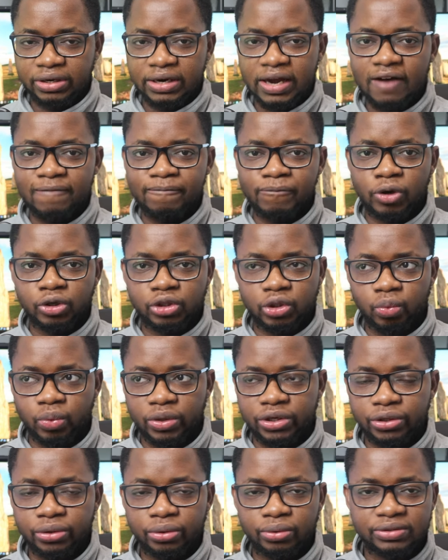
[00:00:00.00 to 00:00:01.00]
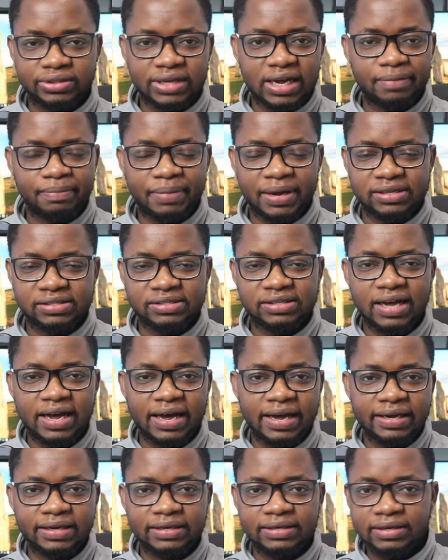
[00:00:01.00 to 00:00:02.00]
you can have multiple windows side by
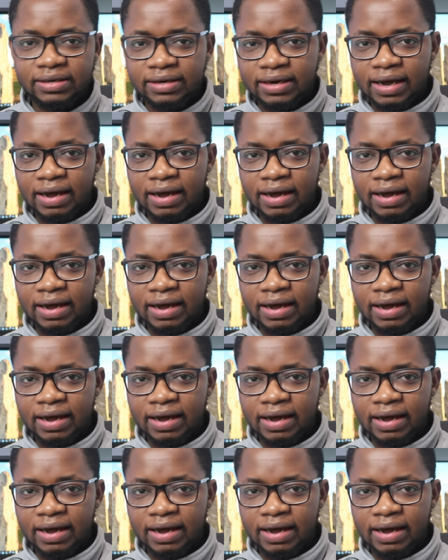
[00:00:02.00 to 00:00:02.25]
side